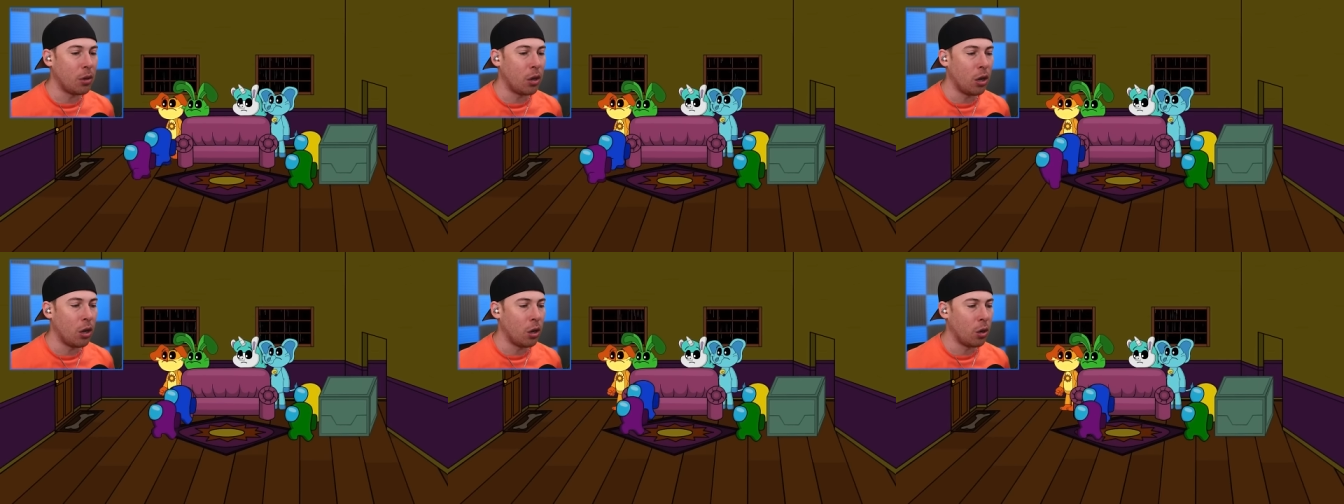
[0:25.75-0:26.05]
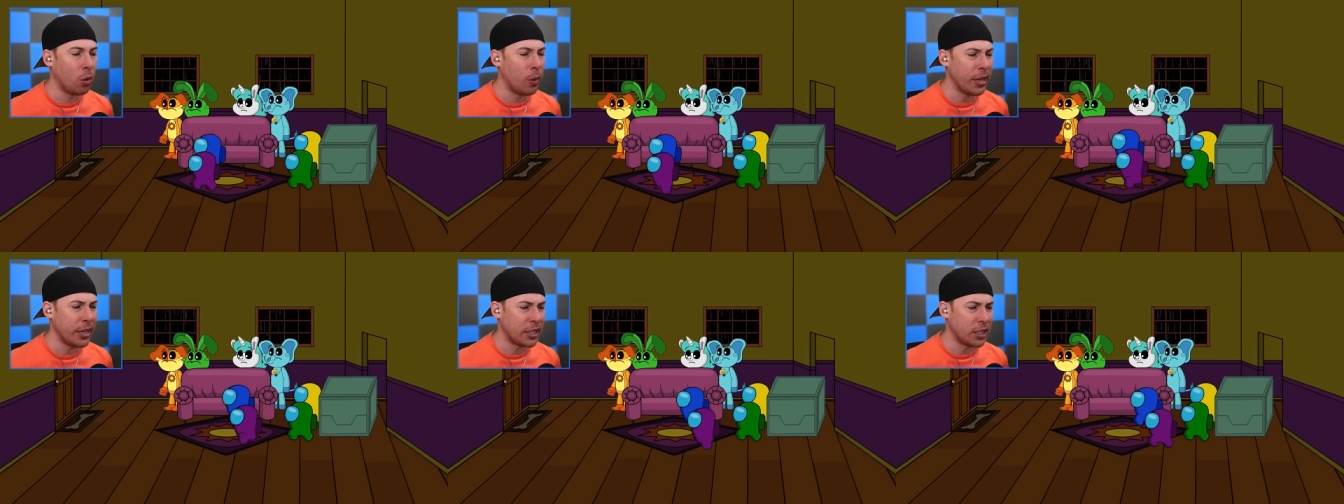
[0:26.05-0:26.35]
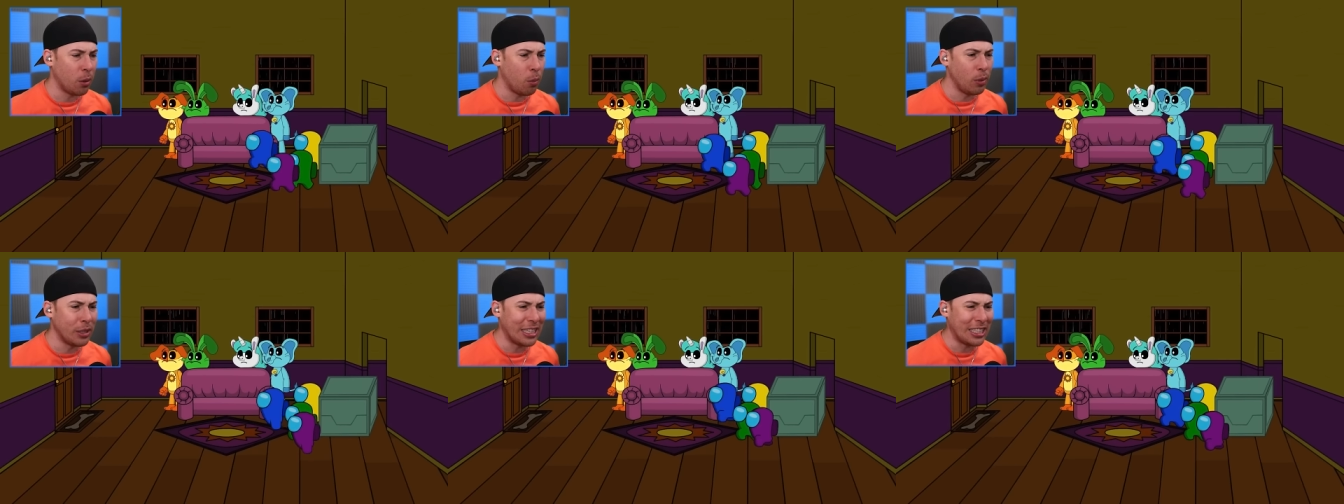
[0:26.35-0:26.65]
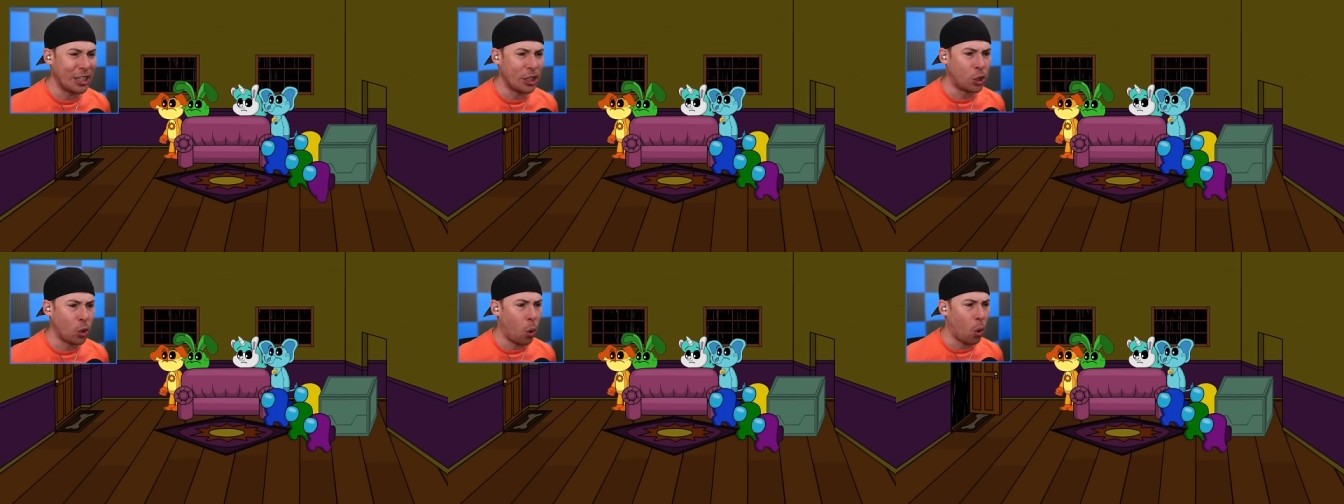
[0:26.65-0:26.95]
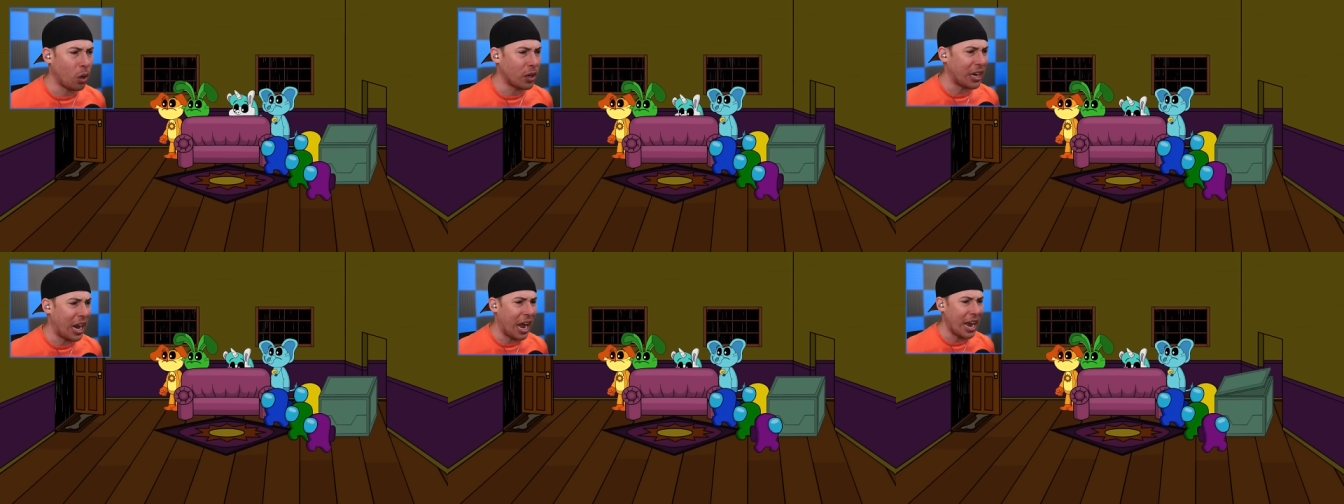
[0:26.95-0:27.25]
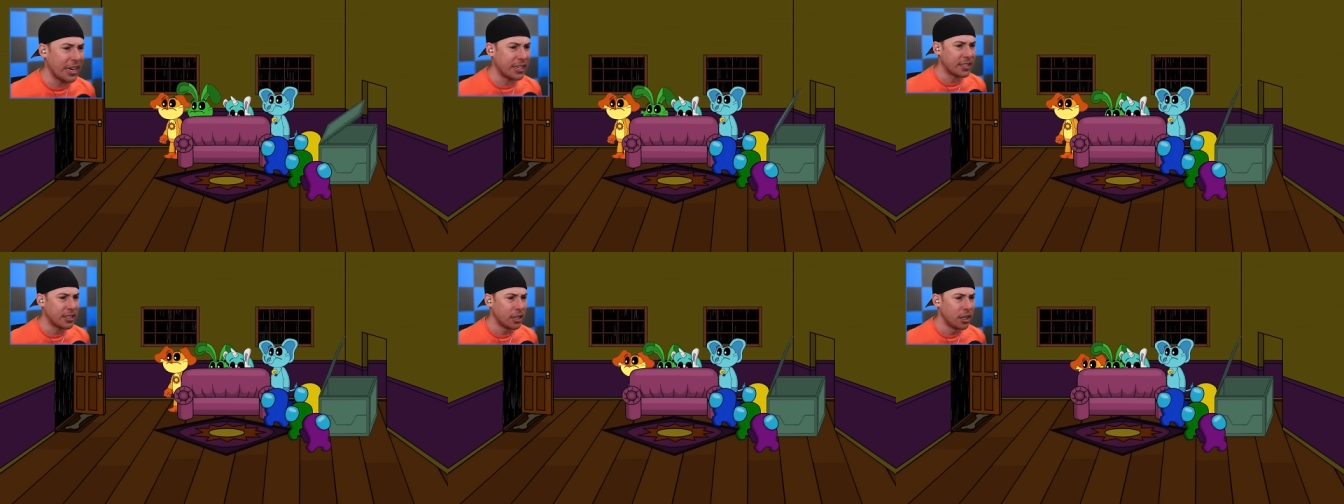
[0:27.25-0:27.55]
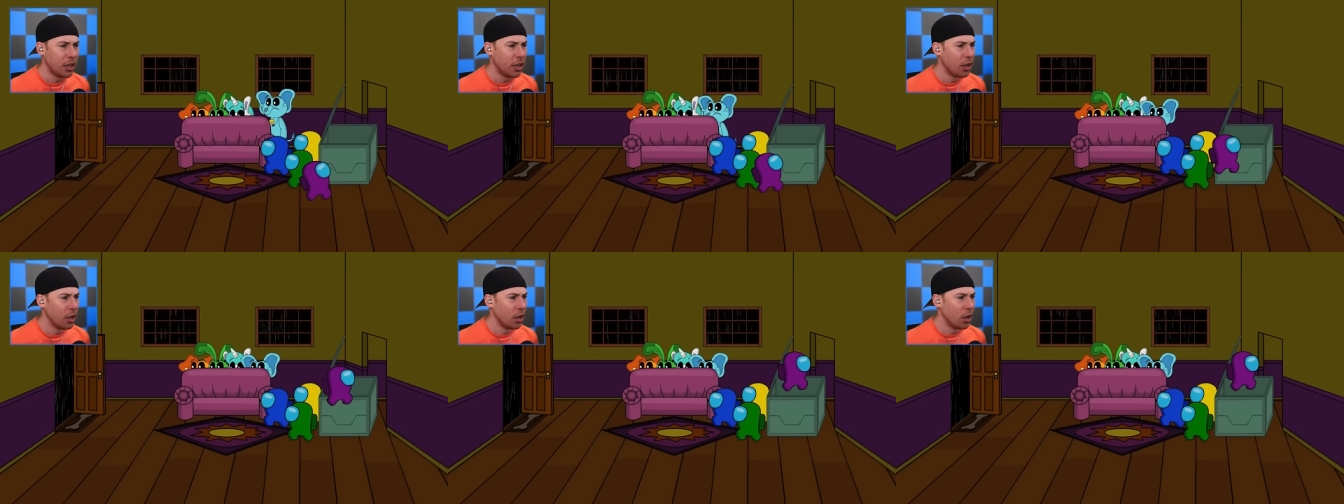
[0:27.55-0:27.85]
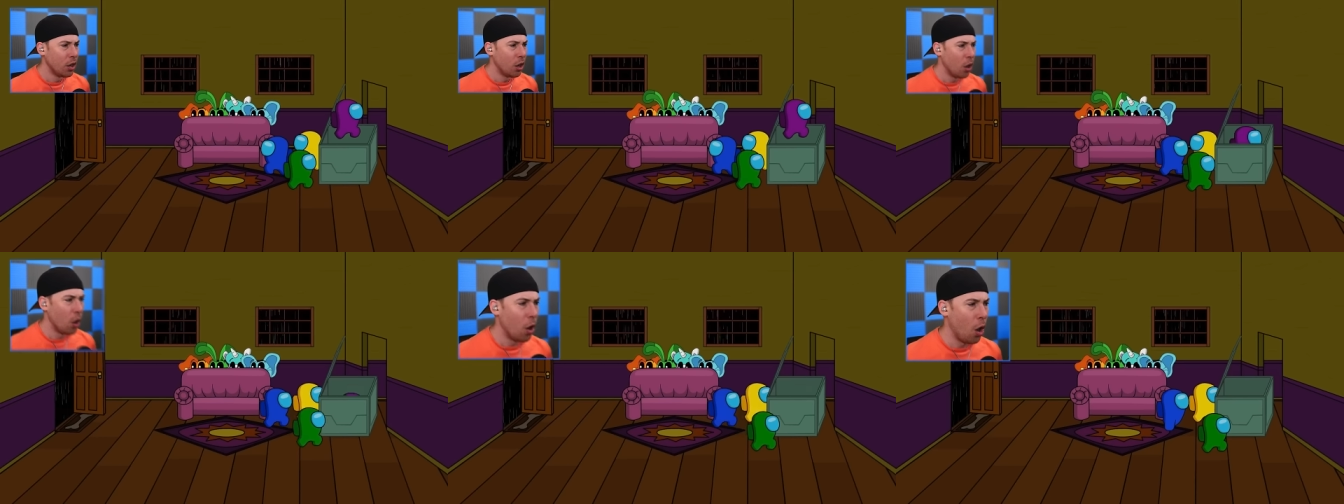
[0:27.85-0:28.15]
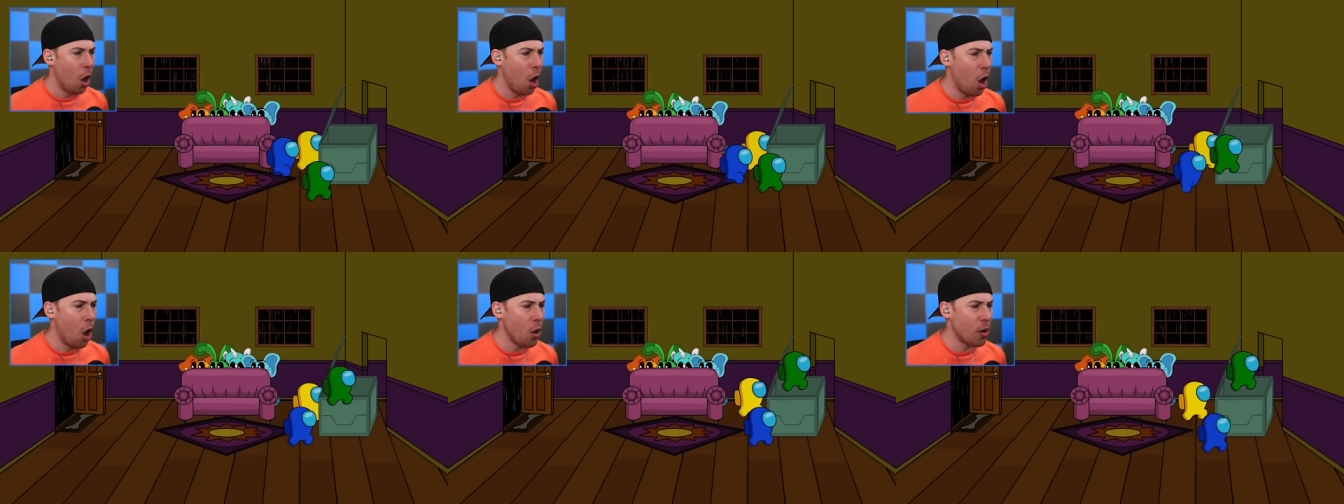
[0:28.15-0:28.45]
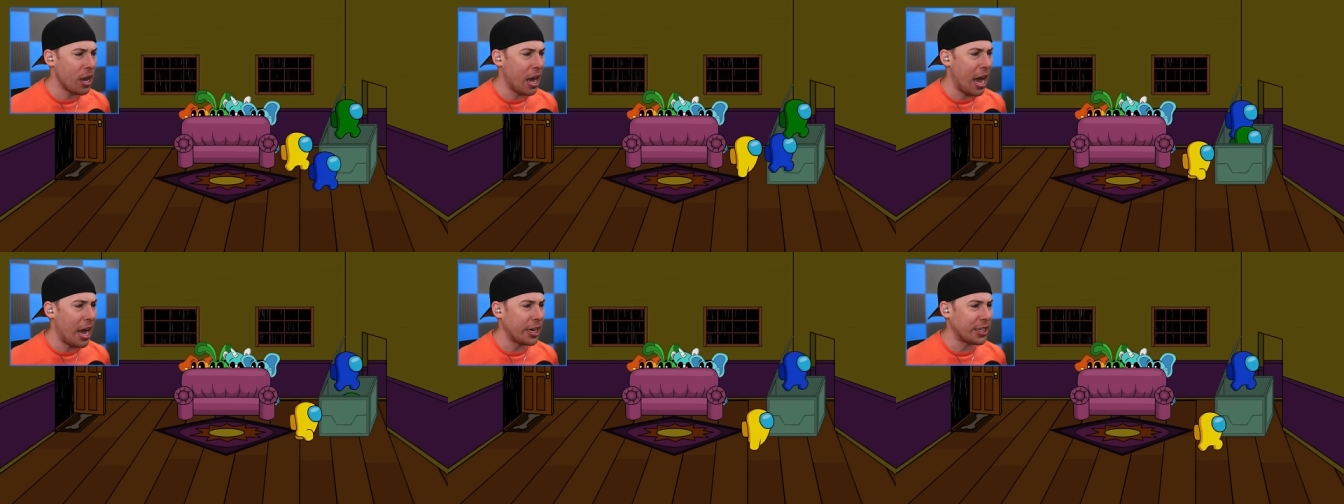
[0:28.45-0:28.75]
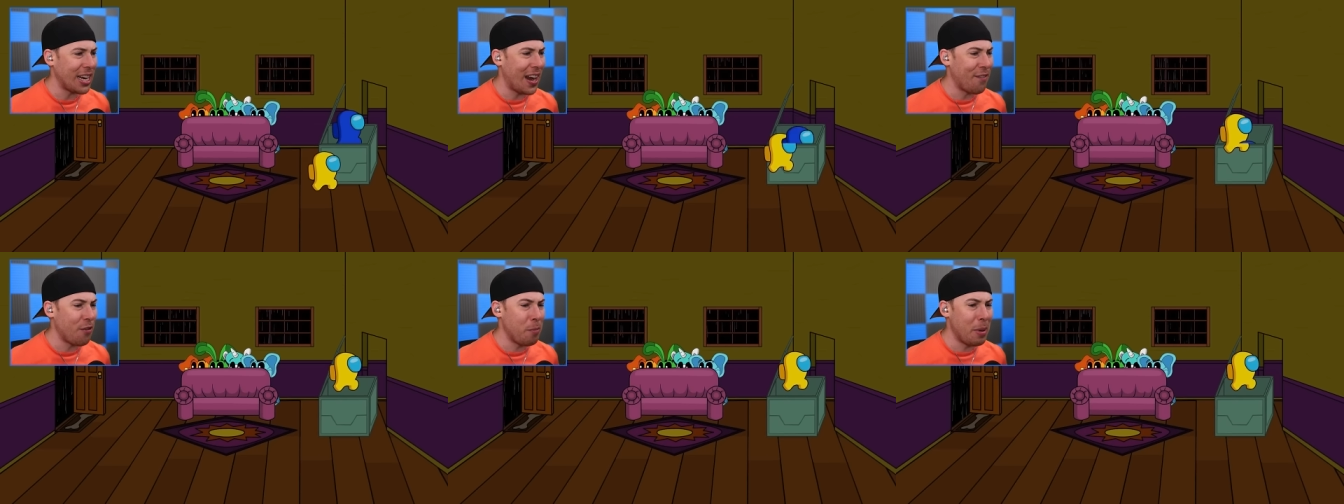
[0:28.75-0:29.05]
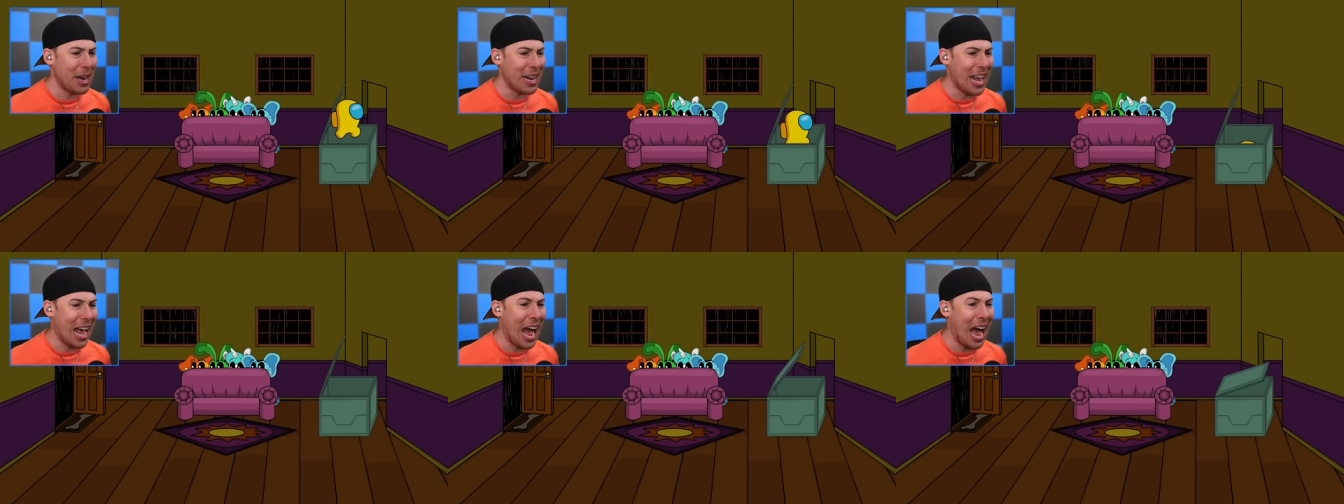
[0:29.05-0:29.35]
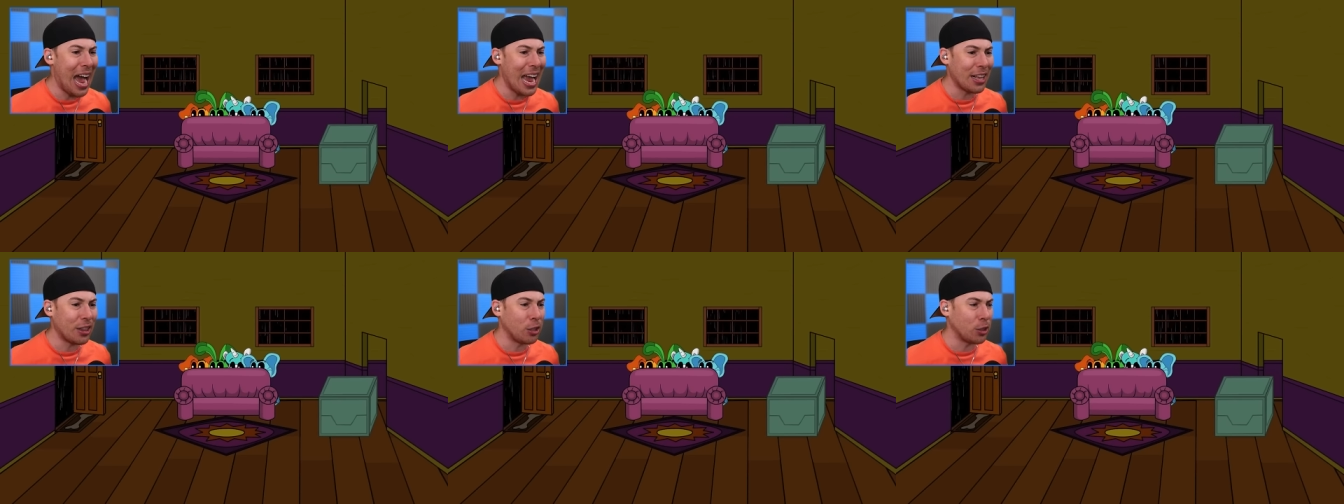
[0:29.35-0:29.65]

Uh oh wait. Someone's at the door, guys. Oh gosh, everybody hide.